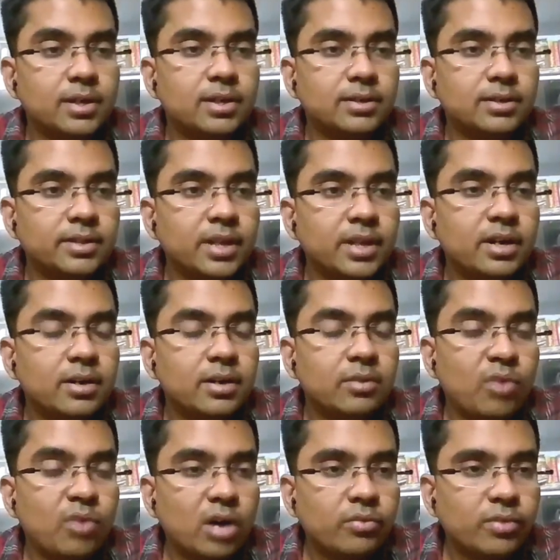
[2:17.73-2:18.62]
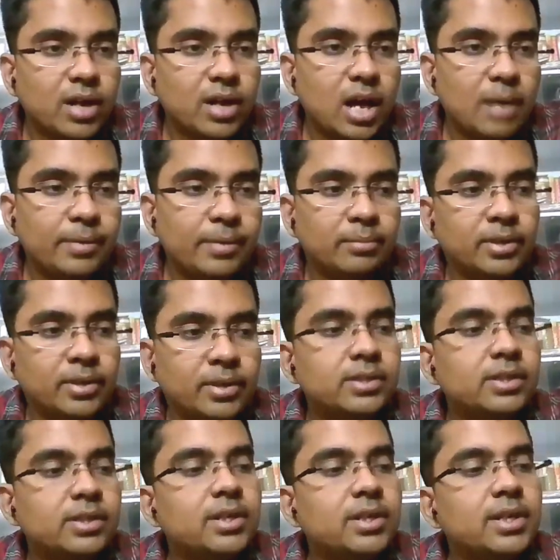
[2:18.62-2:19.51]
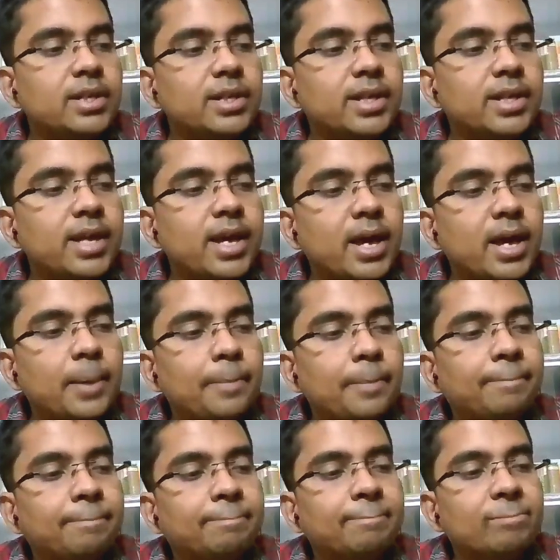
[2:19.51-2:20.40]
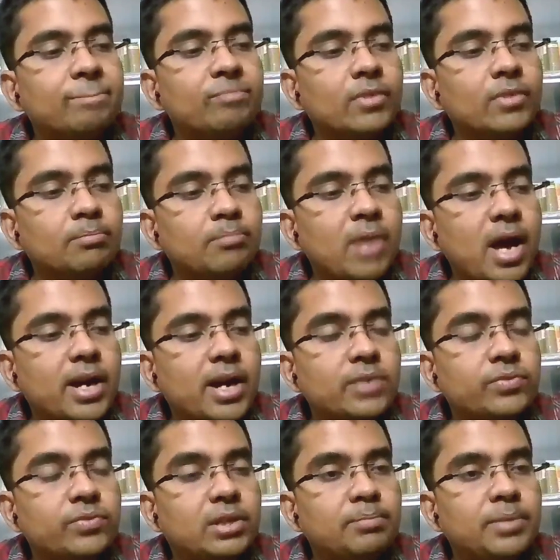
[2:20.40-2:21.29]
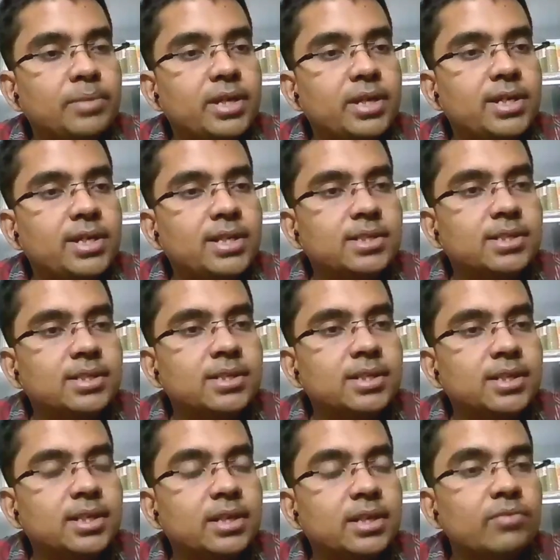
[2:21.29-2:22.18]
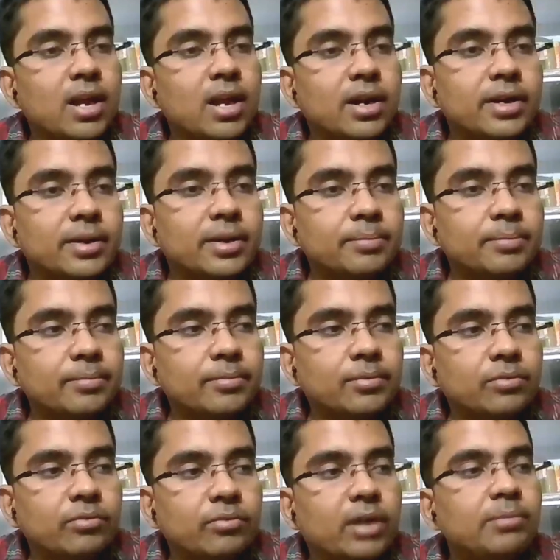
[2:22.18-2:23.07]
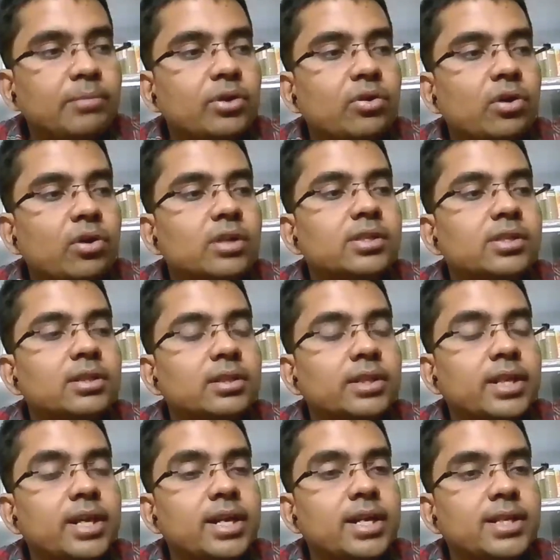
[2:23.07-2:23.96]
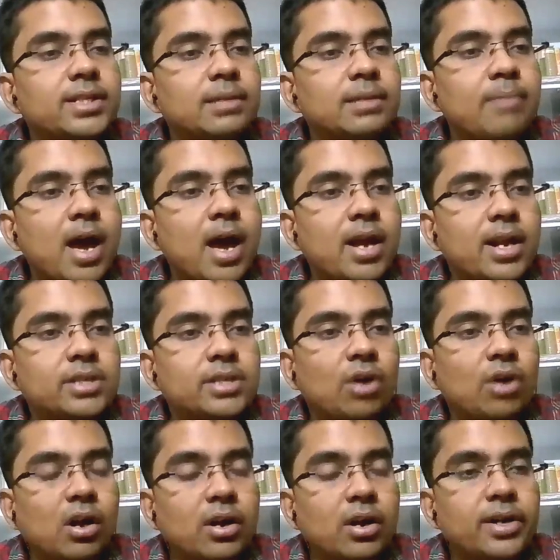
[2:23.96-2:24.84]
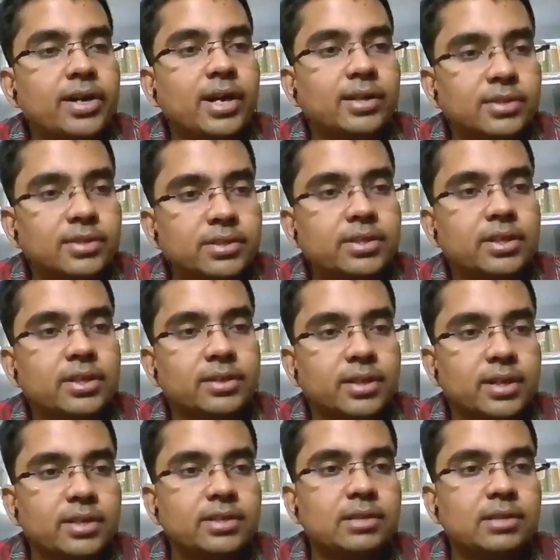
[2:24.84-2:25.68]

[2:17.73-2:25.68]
then what will happen means A marriage with the B is invalid. Why? Because there is a marriage already existing.